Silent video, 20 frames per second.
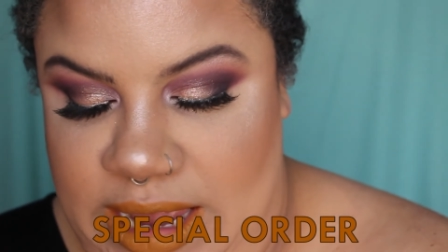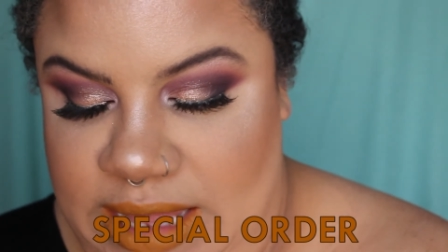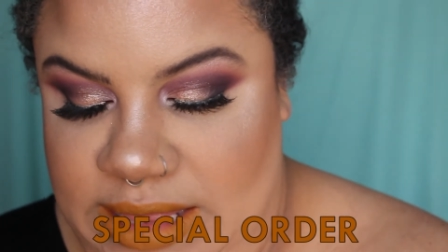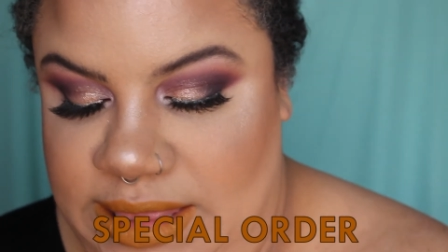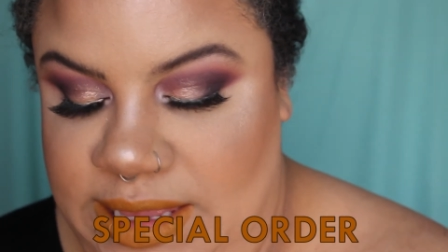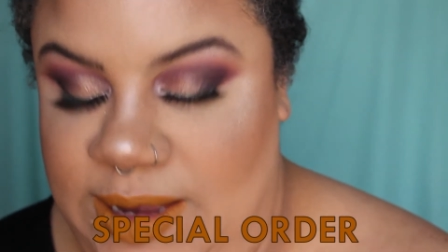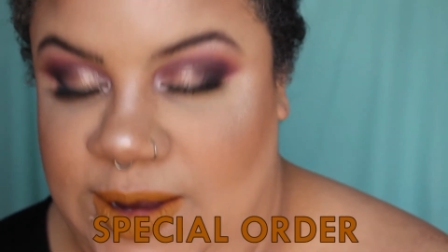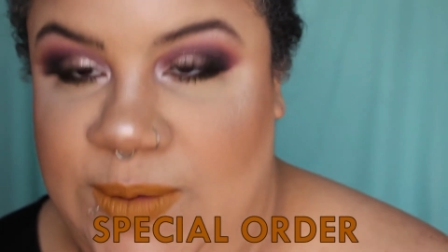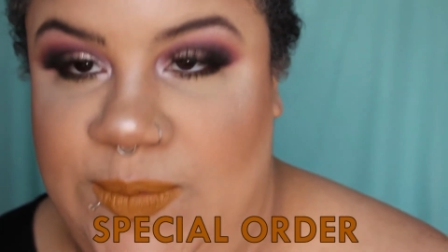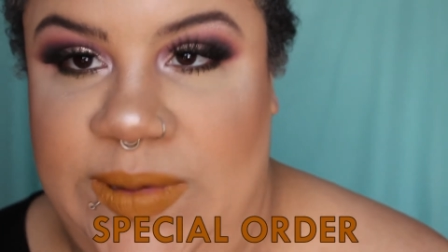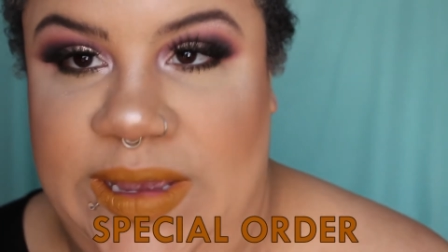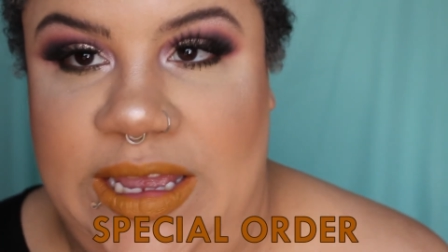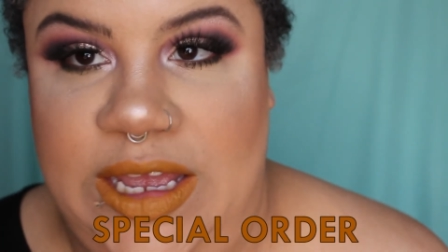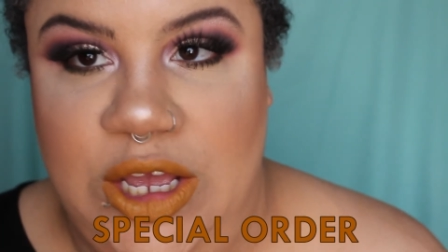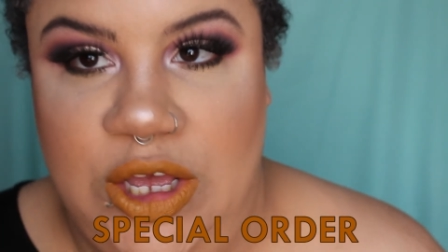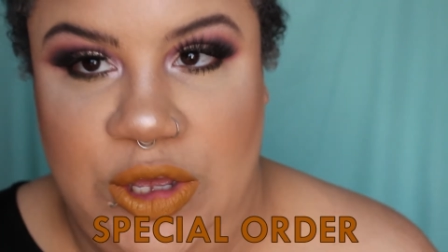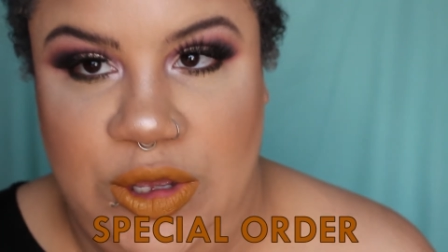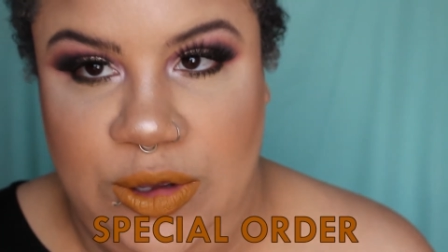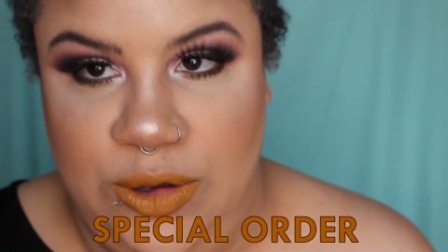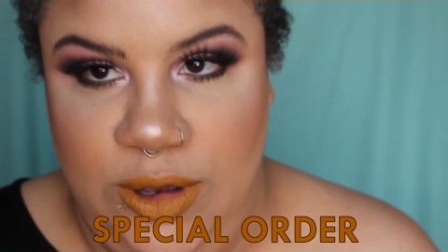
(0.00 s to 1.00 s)
I think it'd be
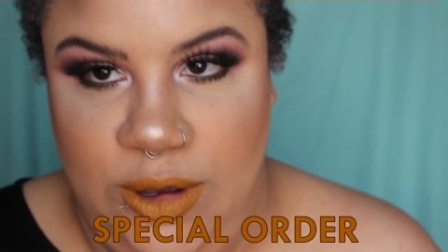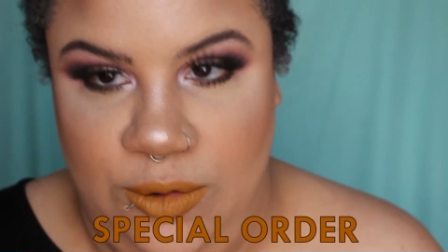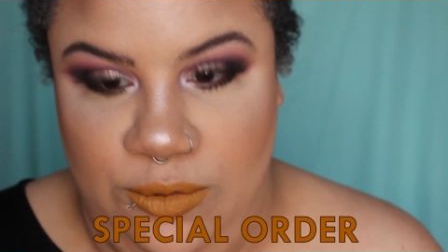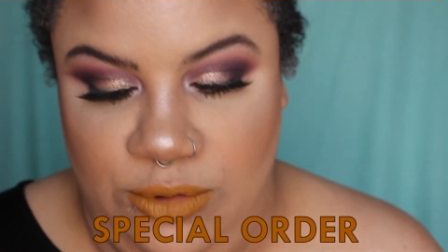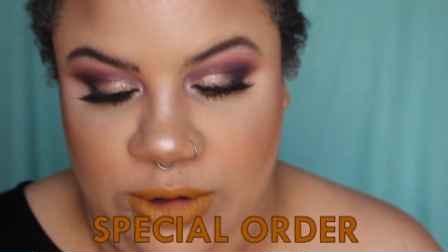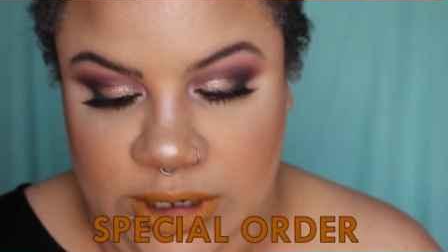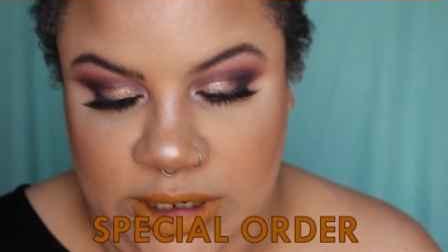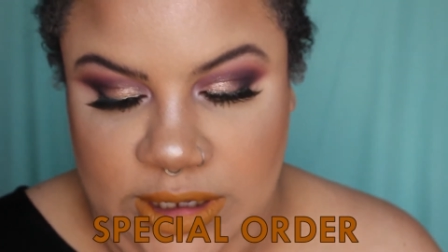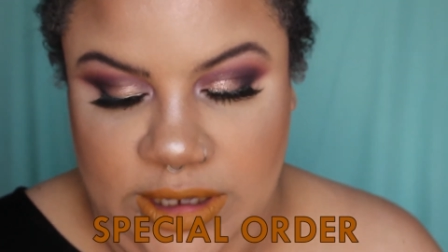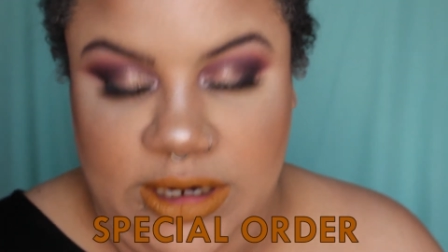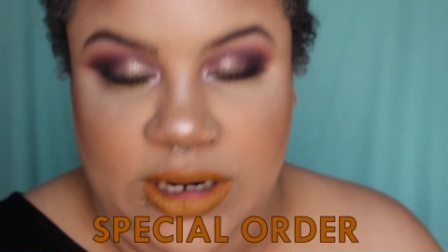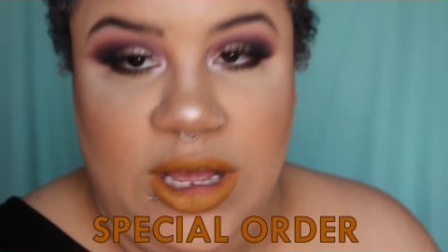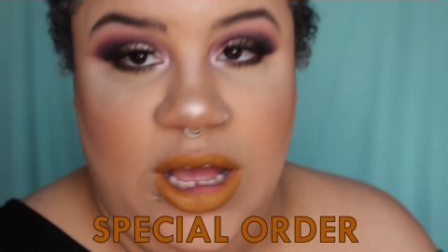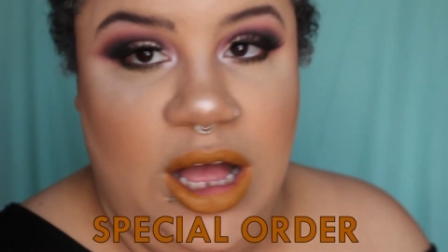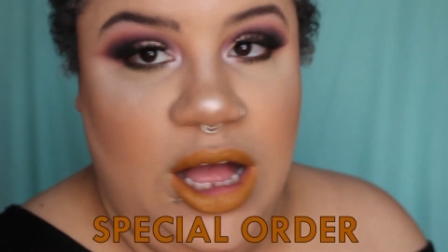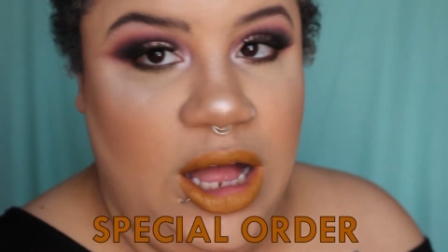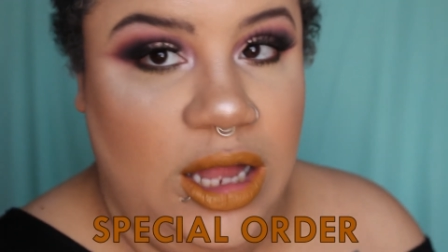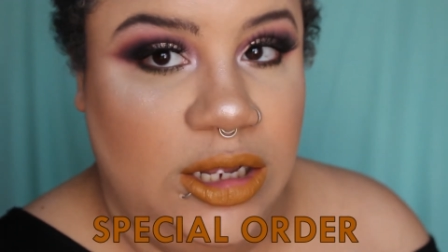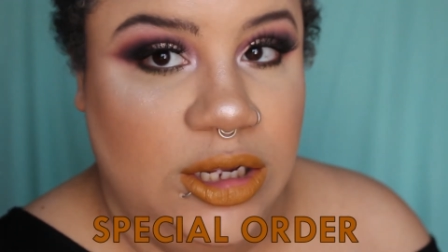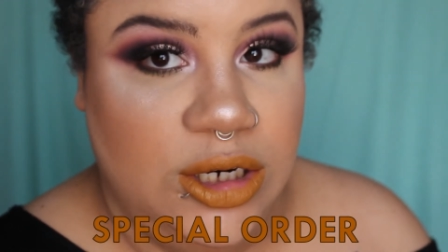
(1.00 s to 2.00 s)
a really good
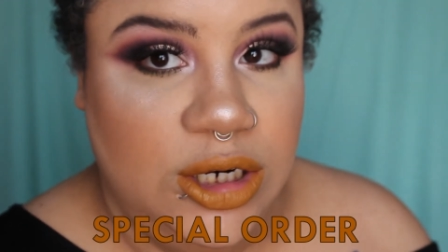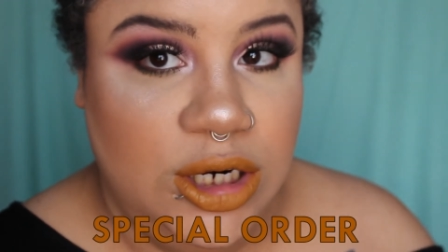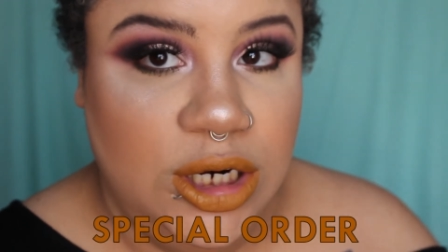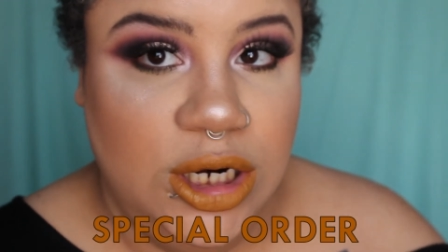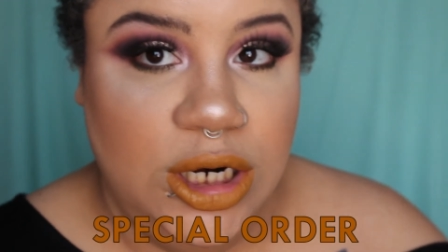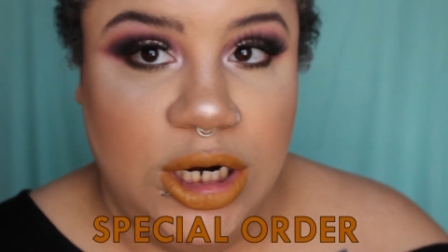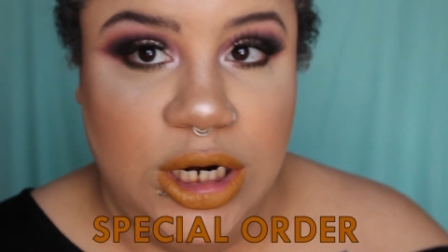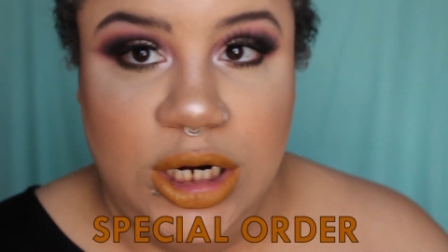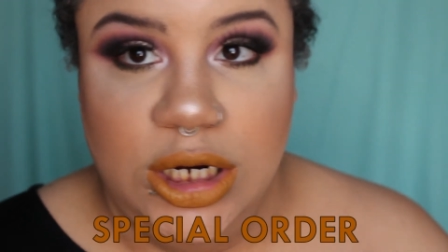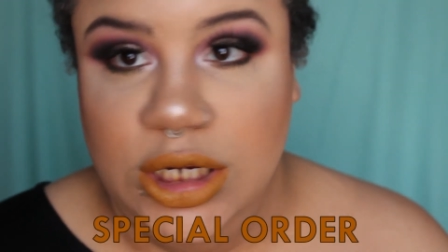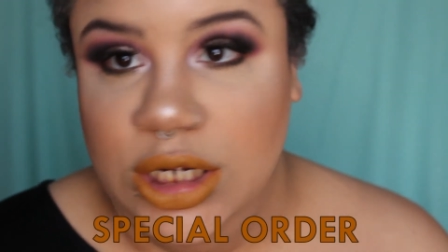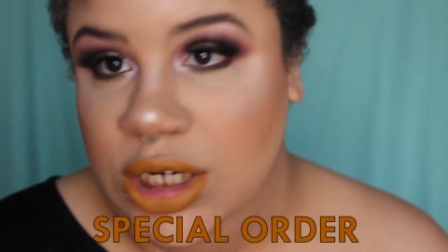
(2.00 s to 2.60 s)
color.